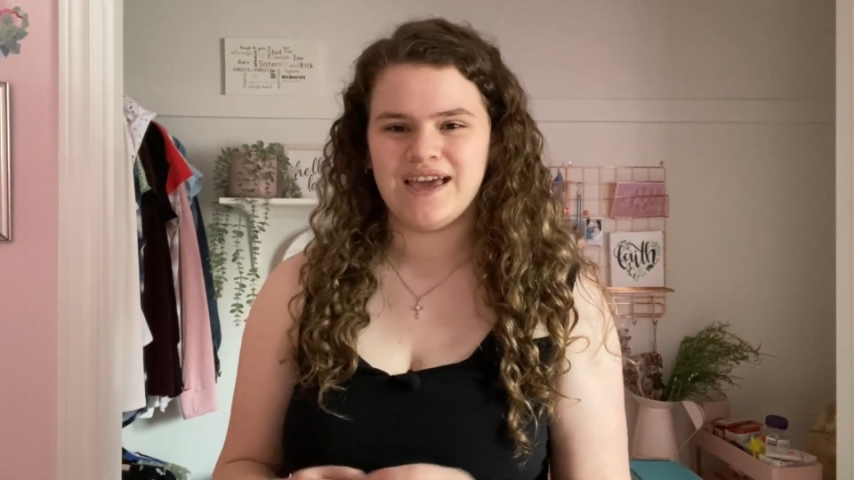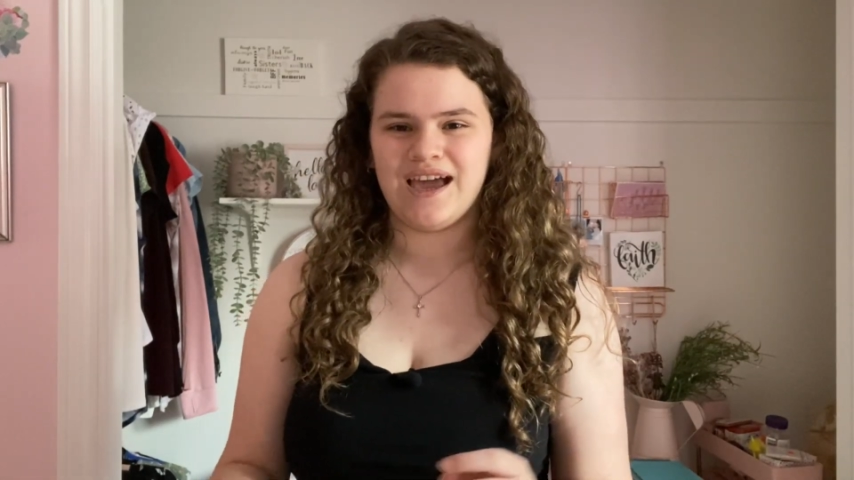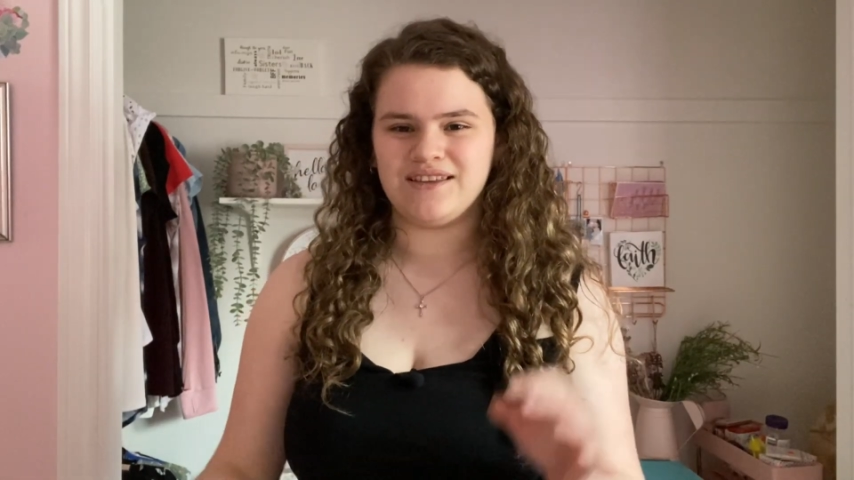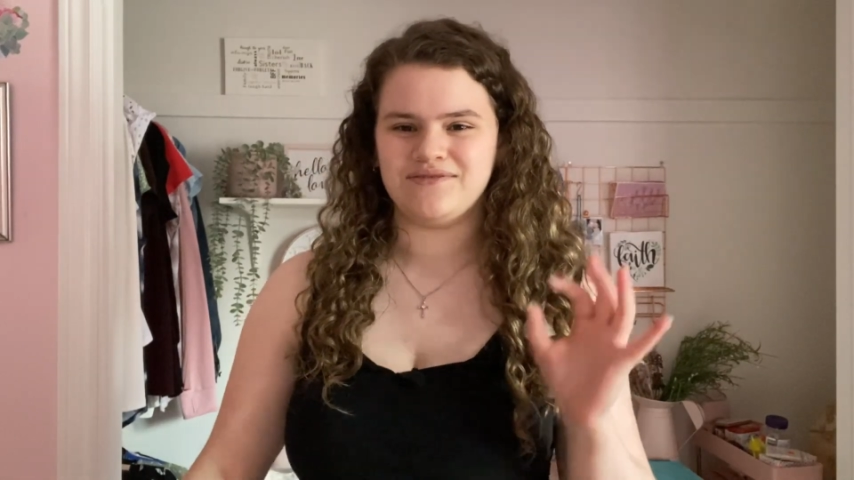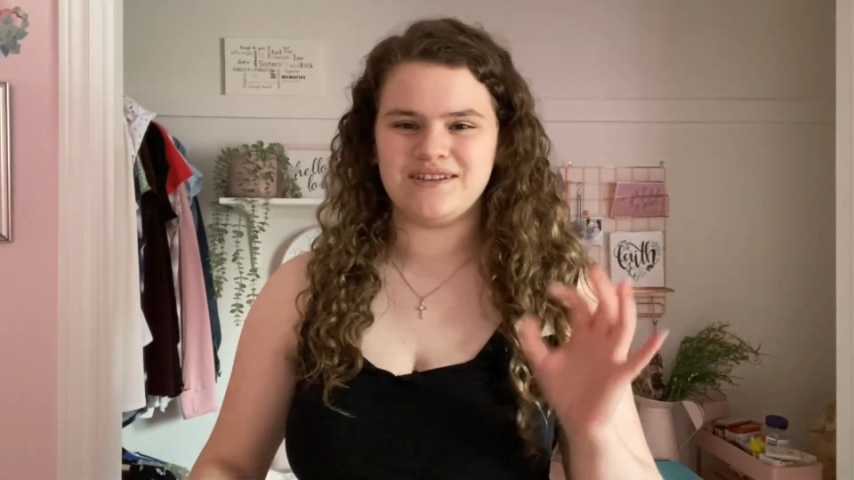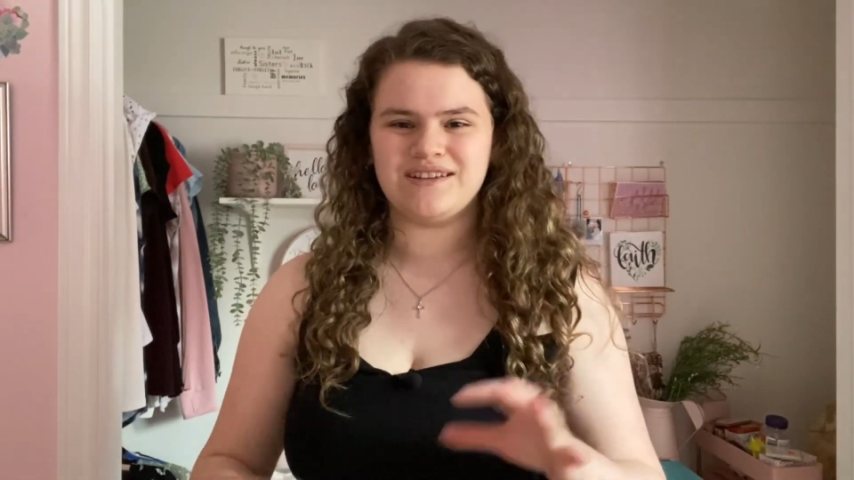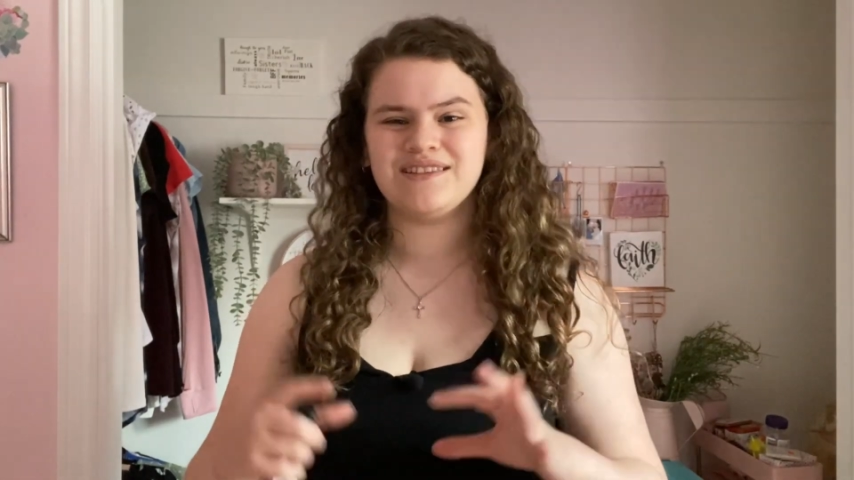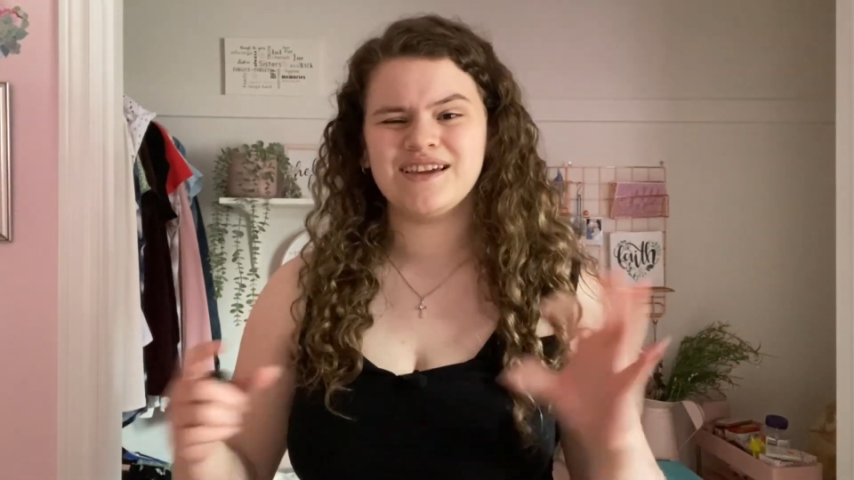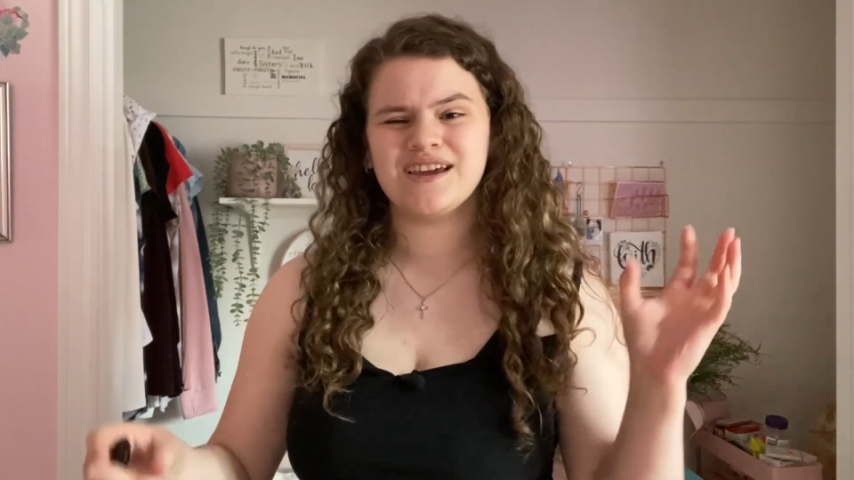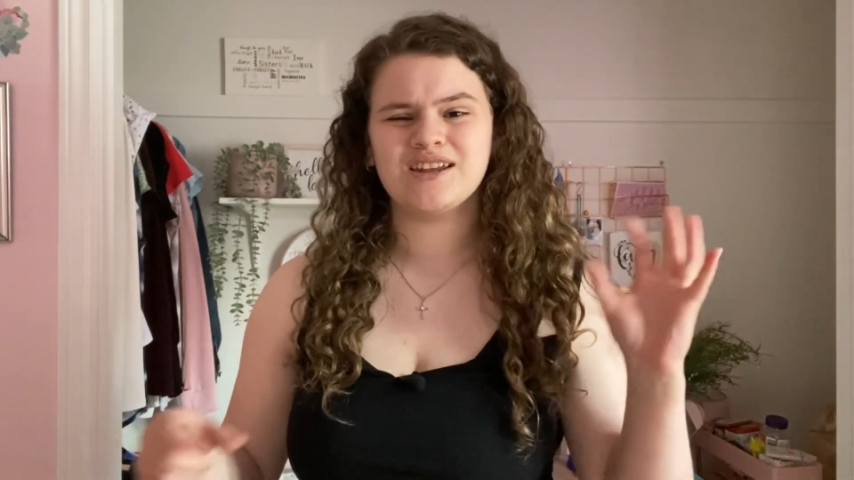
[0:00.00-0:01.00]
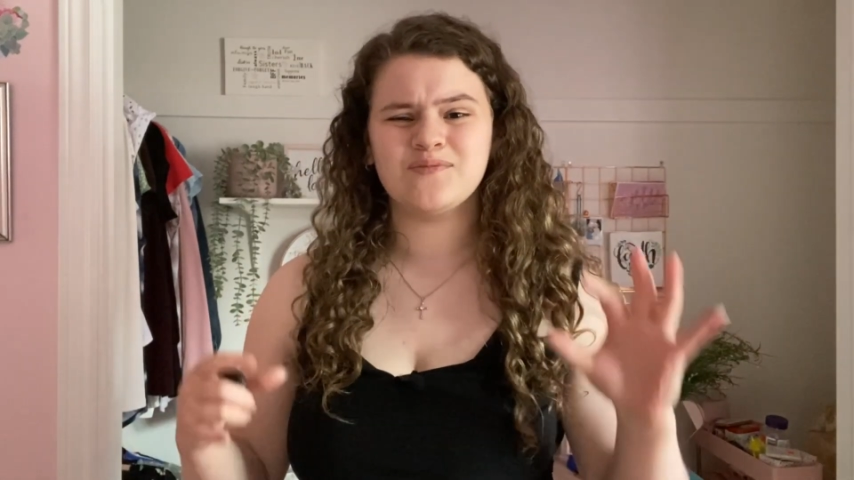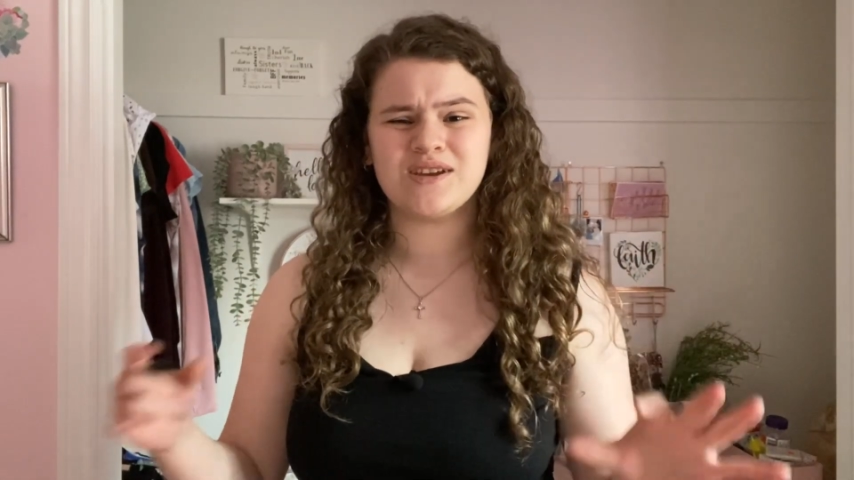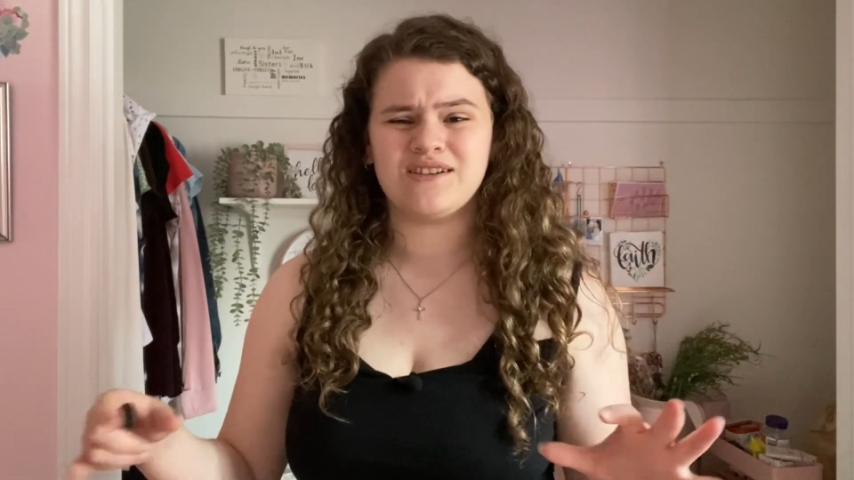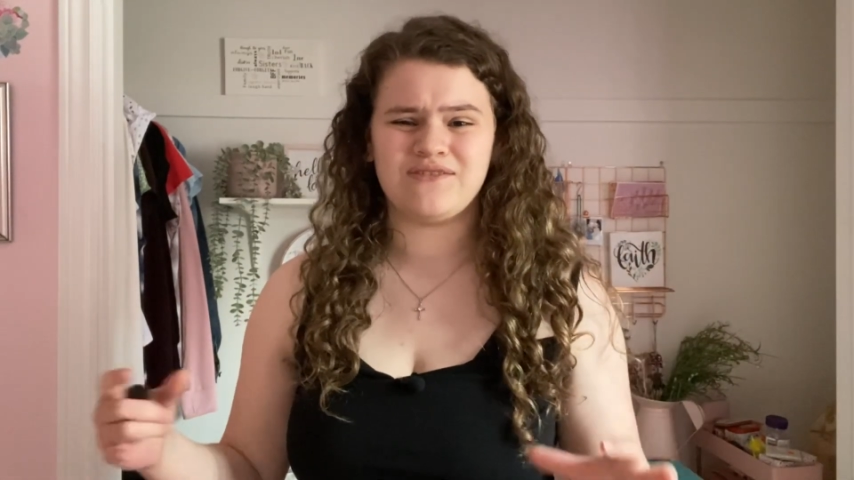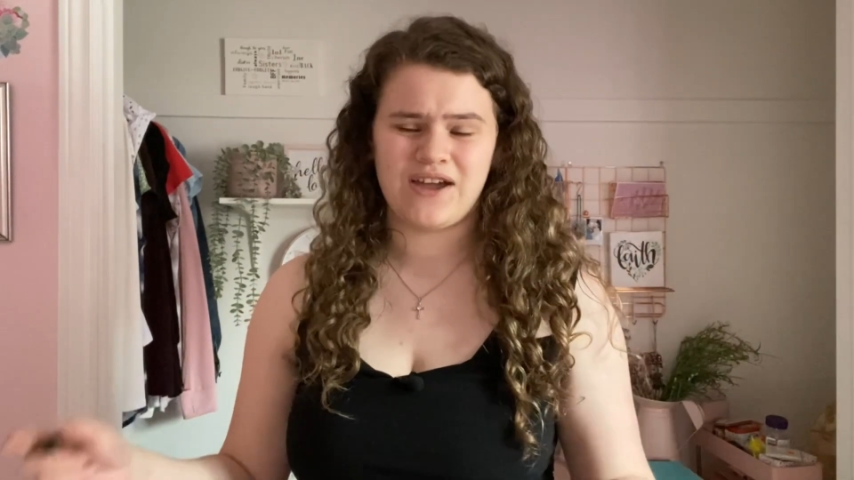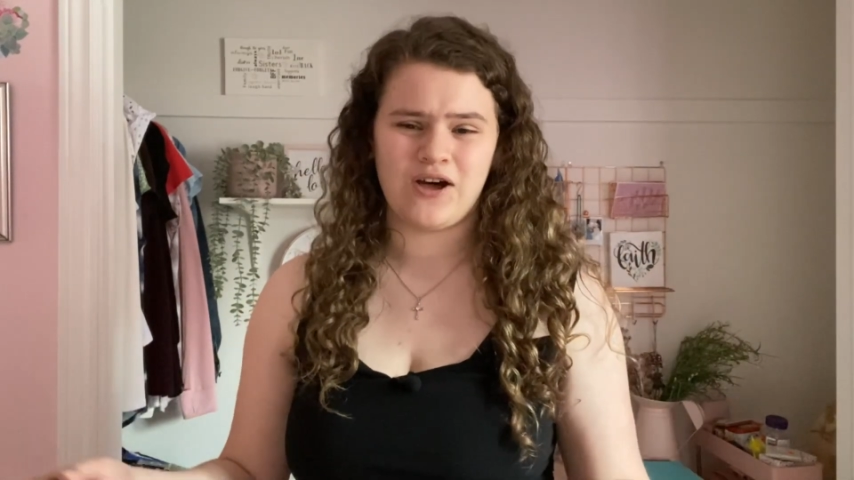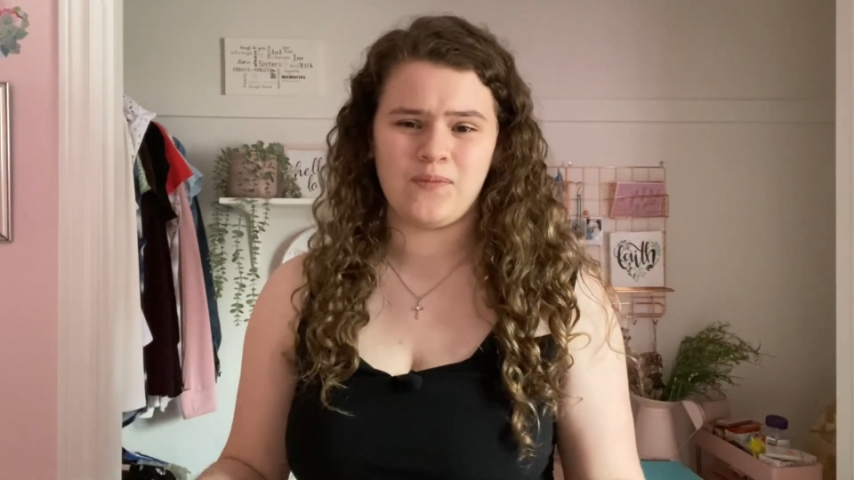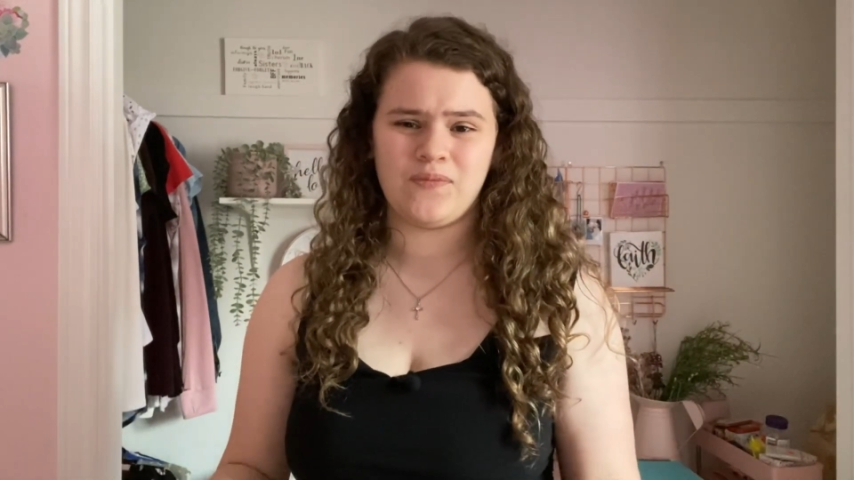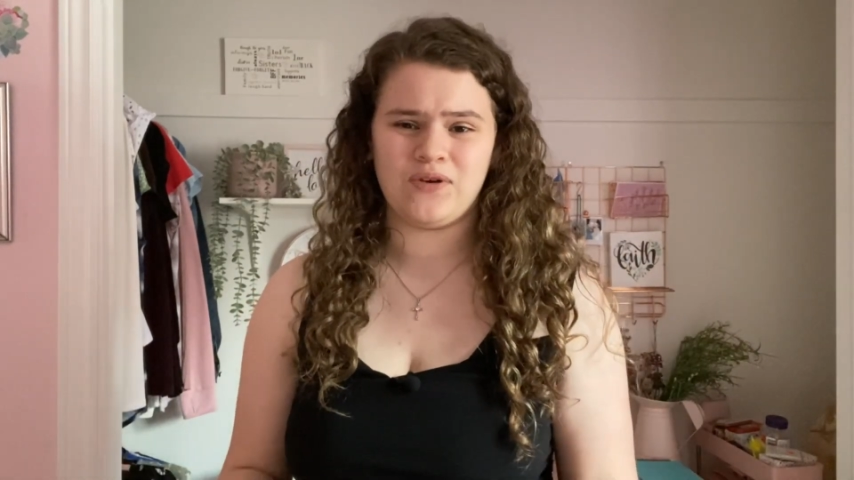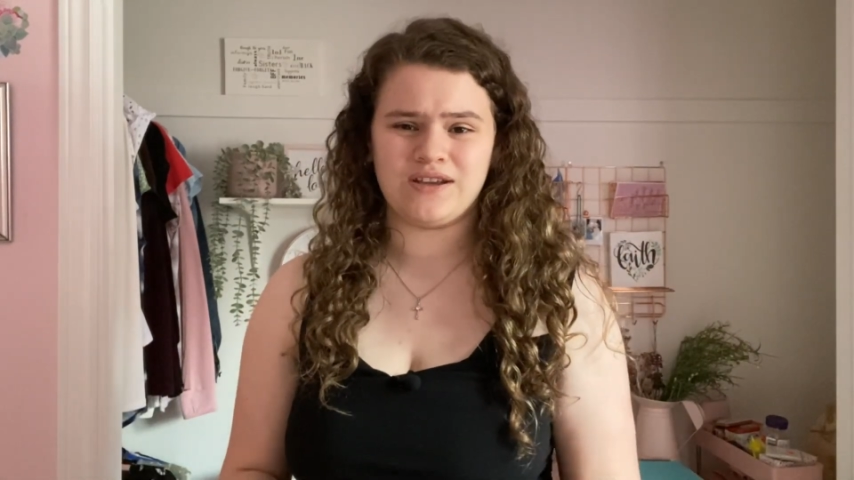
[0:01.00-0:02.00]
and you need a little bit of
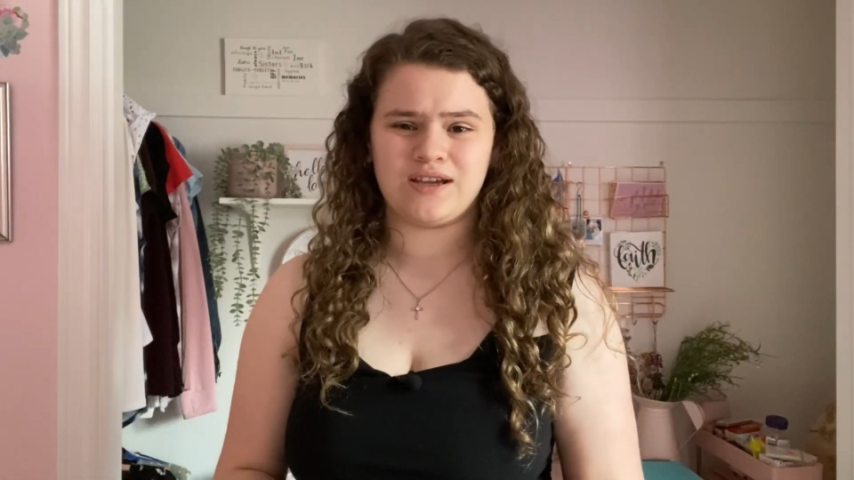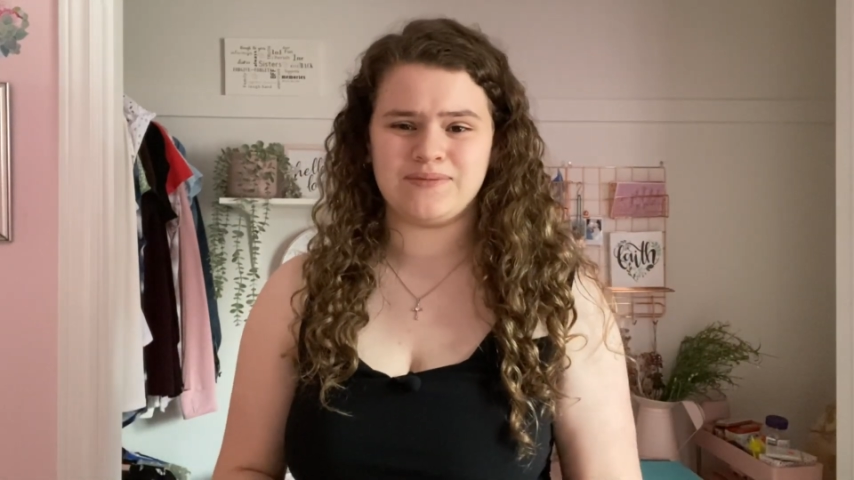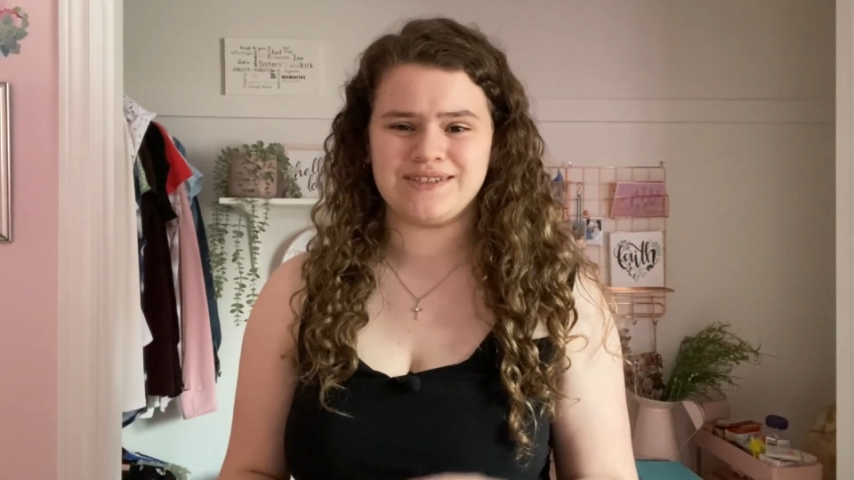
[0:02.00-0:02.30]
help when it comes to